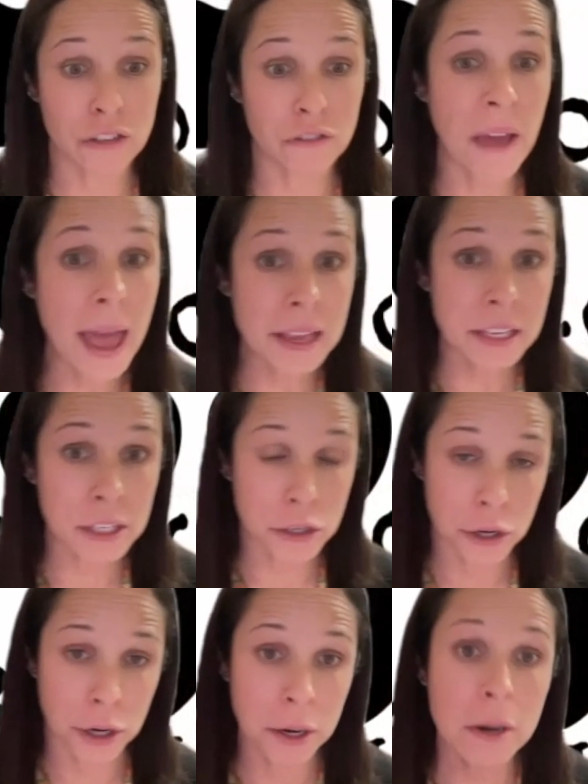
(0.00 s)

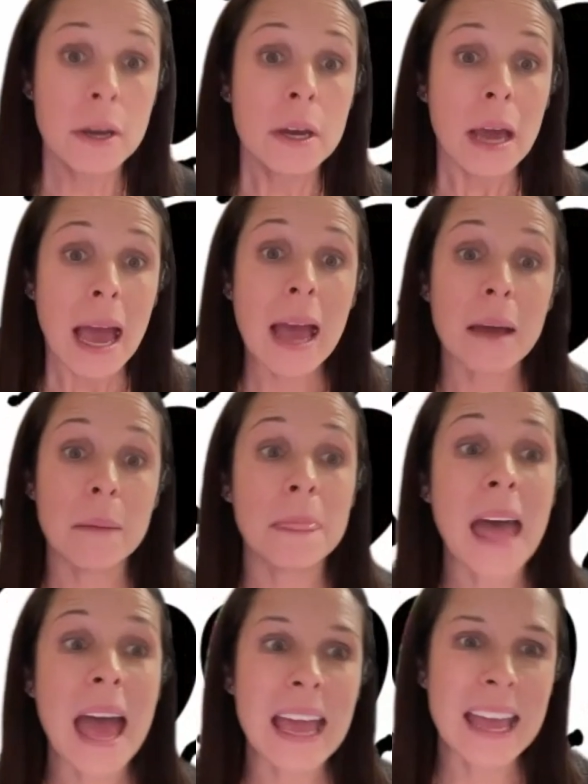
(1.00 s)
faster,
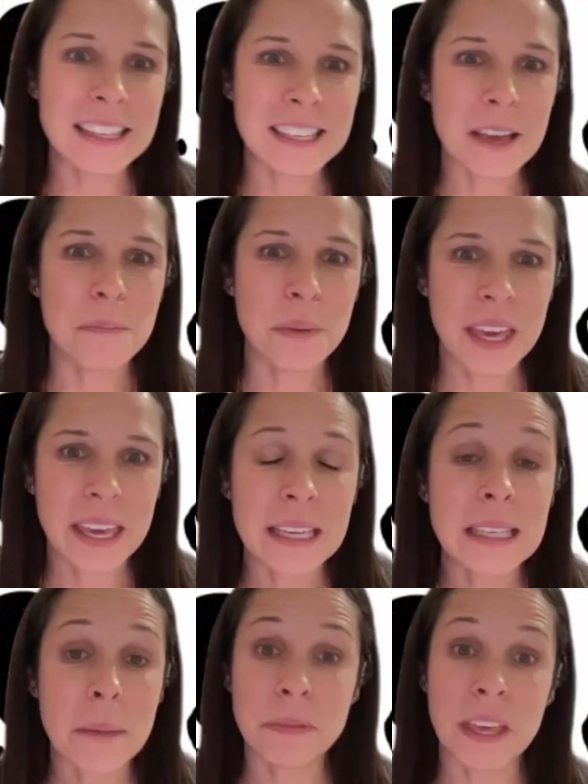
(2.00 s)
that ends up being
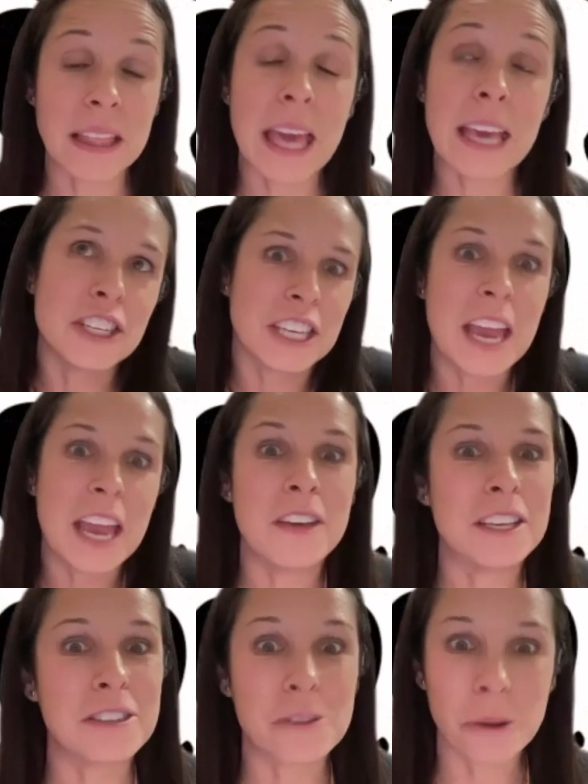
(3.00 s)
something like just kind of
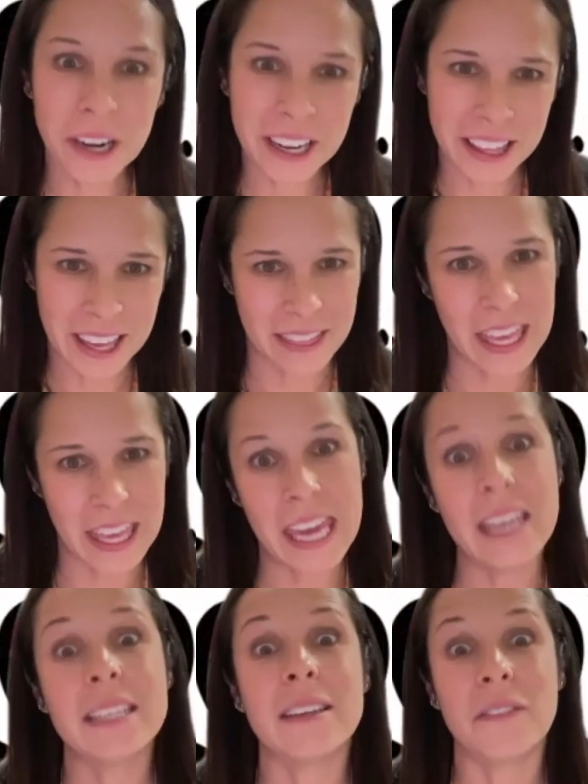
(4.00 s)
historically in the
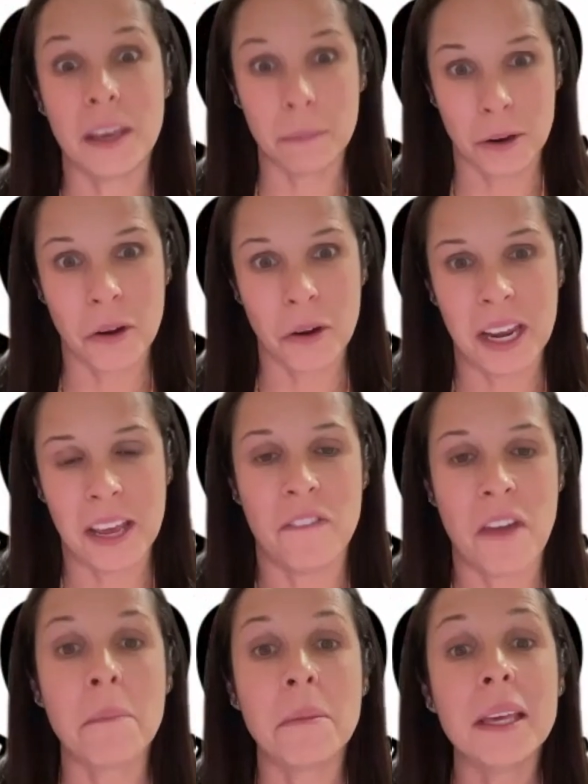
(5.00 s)
case of immigrating
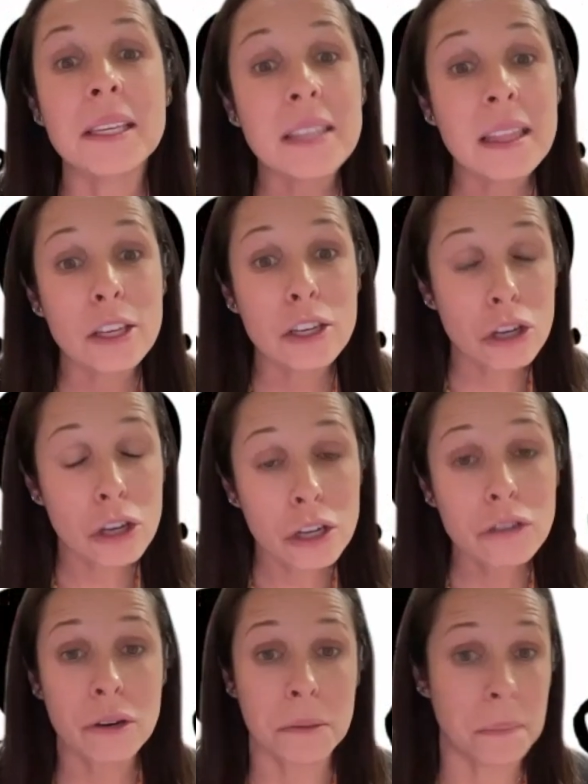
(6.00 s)
families, that the
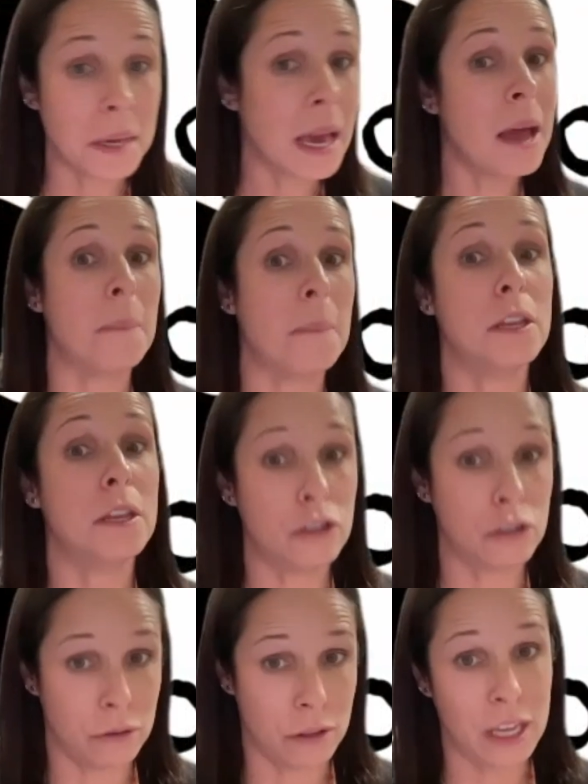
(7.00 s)
children become
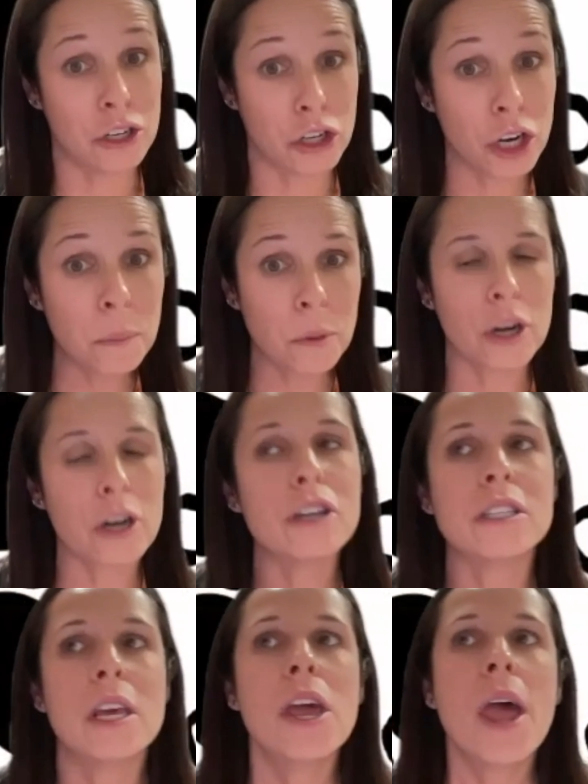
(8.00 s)
the
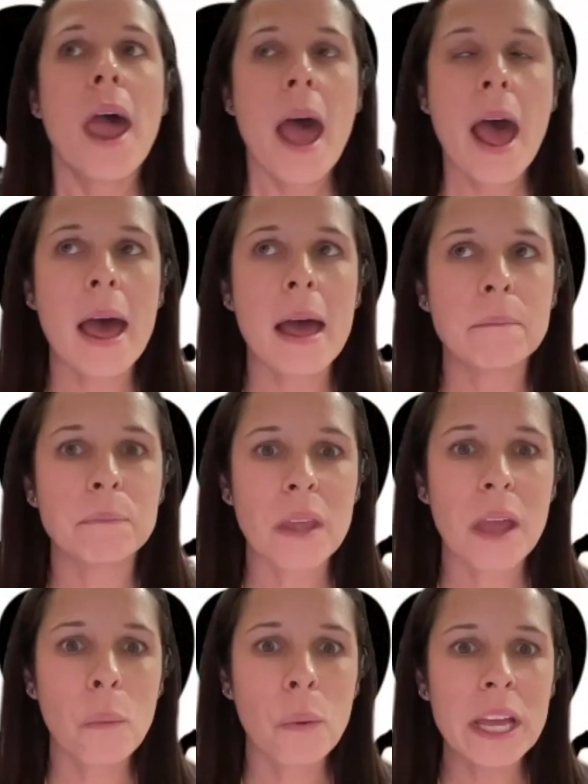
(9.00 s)
interpreters,
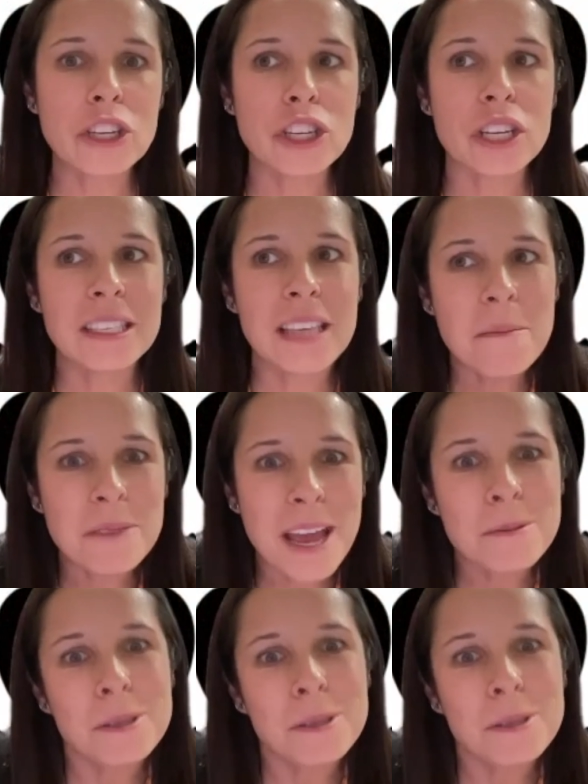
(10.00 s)
which sometimes